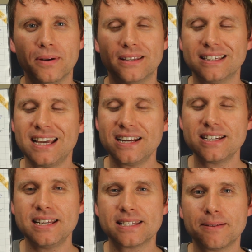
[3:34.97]
but there's
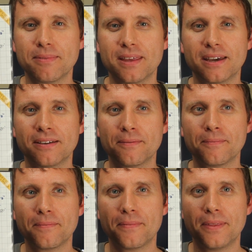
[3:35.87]
actually something
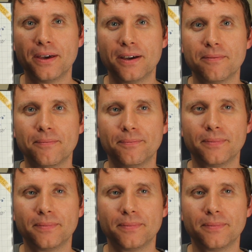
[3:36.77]
that